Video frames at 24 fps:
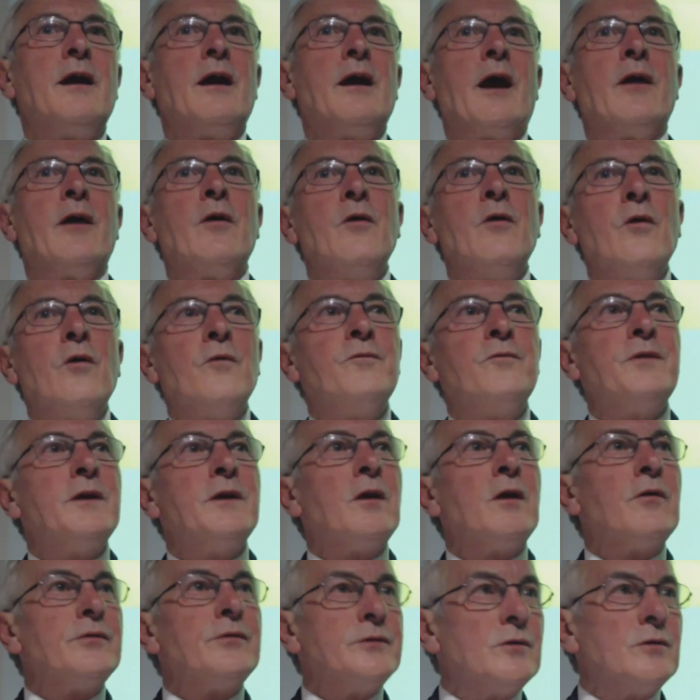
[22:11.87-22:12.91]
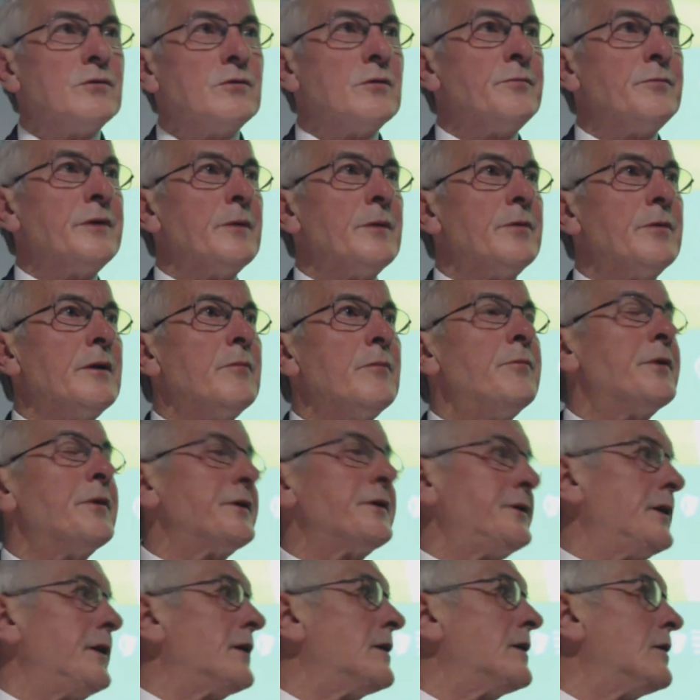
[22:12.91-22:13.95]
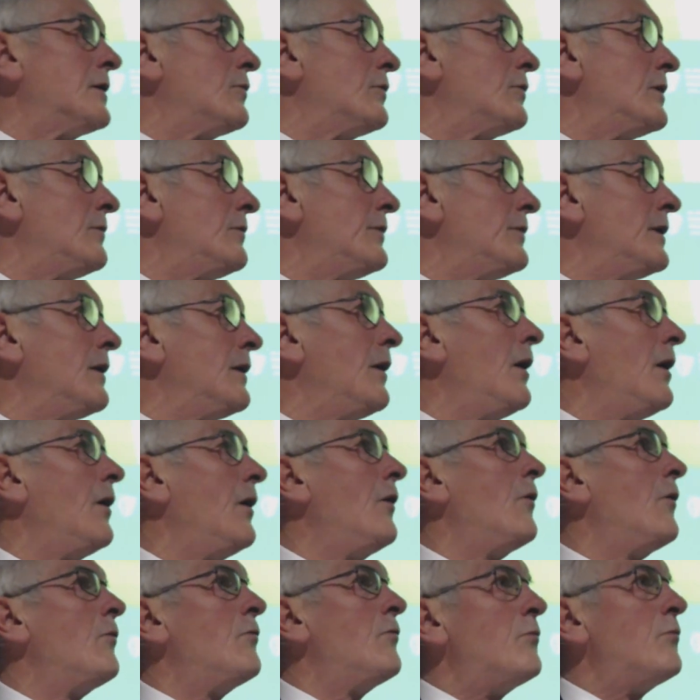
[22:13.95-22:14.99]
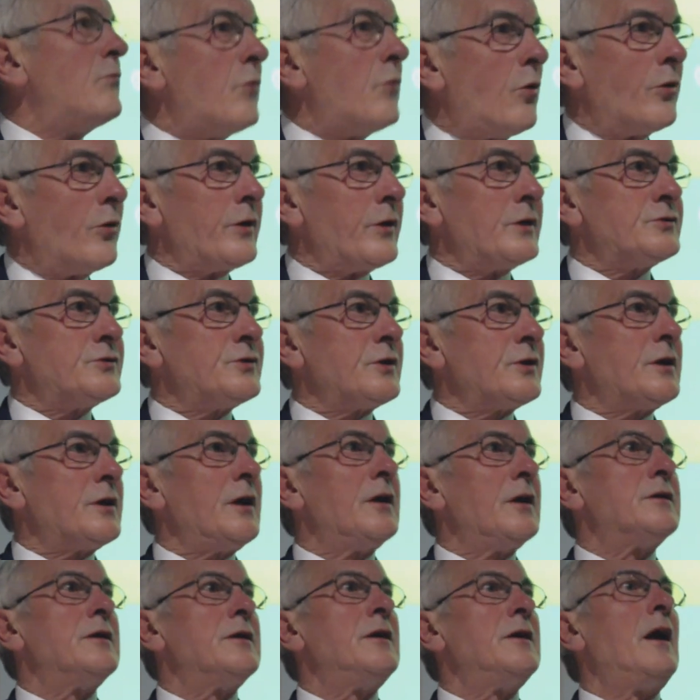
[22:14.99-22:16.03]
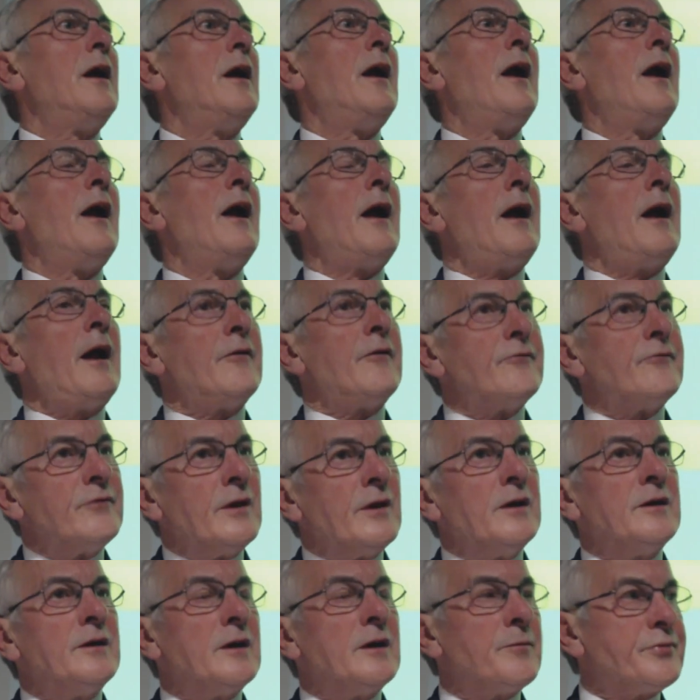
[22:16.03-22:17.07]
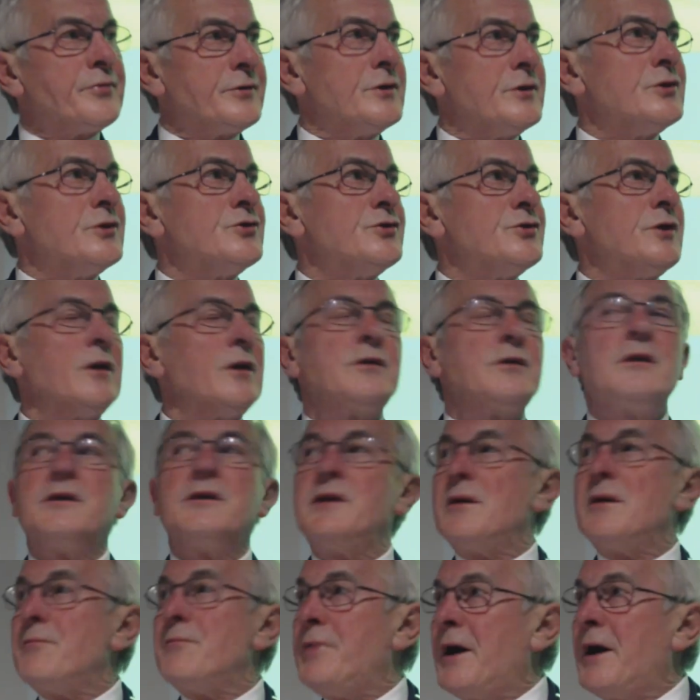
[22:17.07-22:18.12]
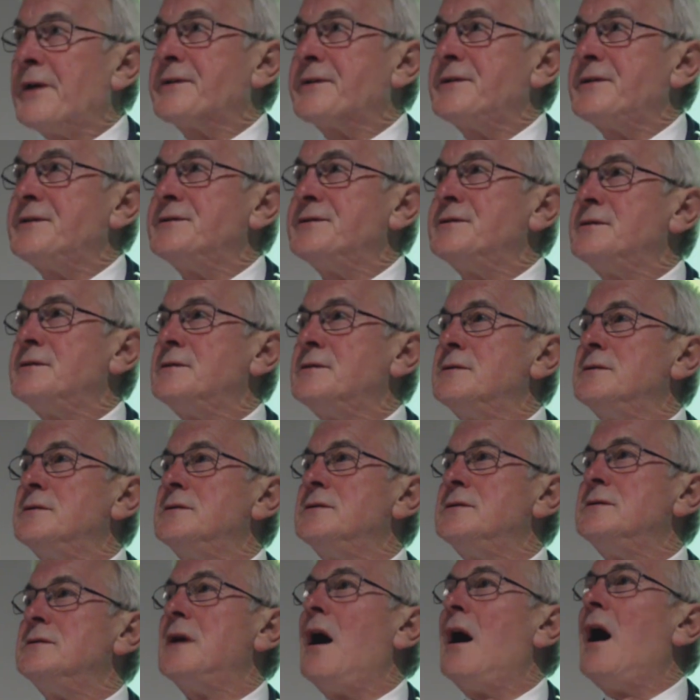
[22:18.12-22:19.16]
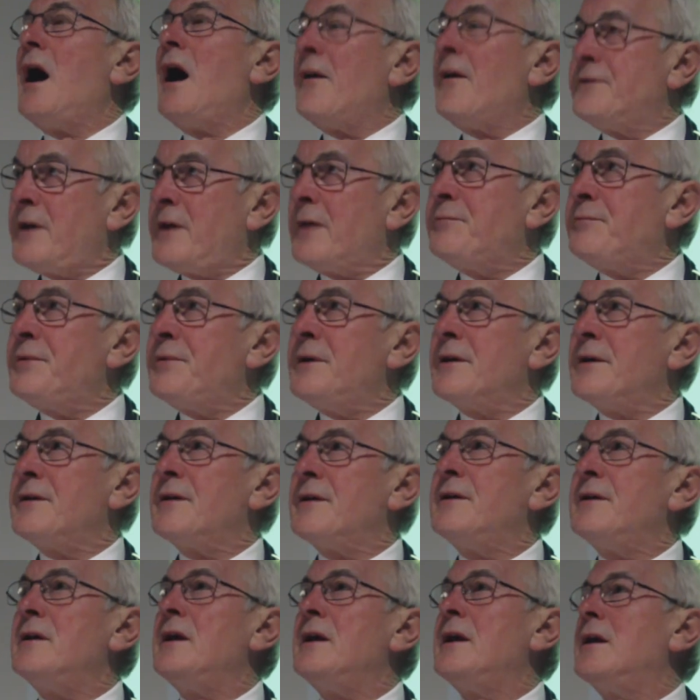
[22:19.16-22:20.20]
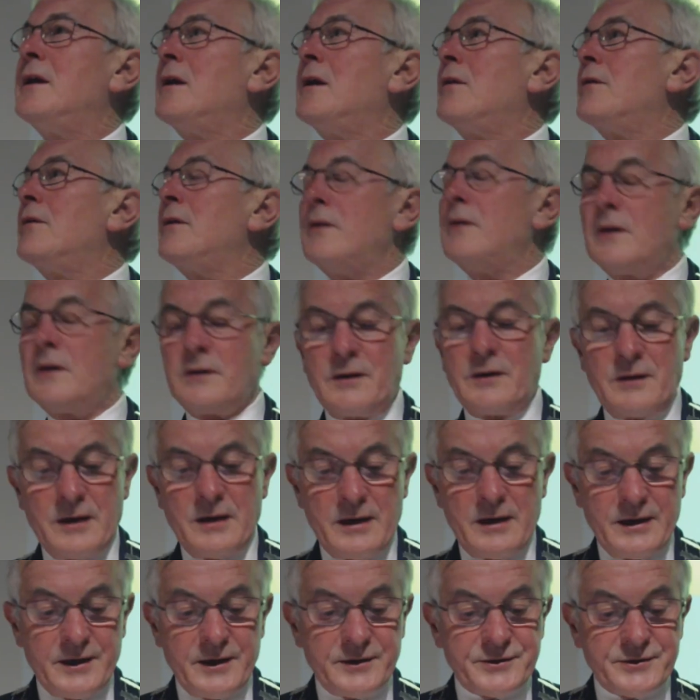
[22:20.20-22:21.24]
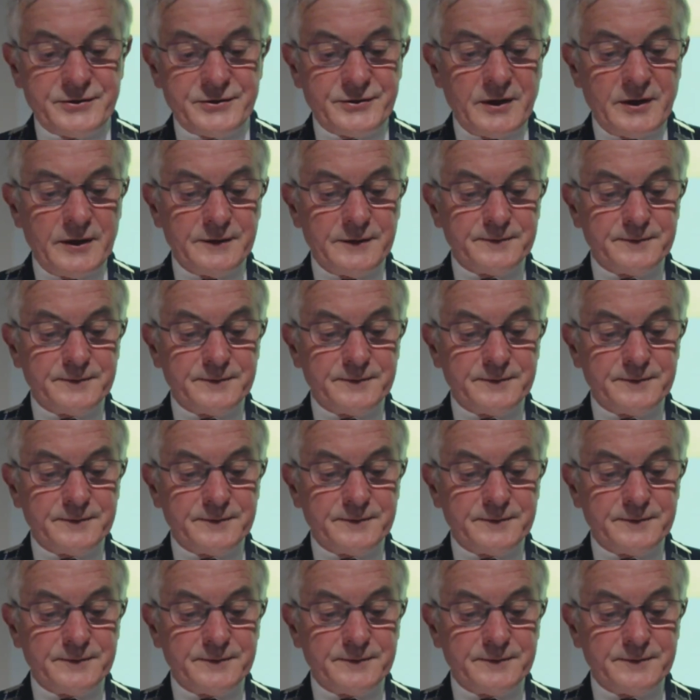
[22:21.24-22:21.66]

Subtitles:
and hopefully our younger people in particular will be more educated and really appreciate the importance of that period in our history.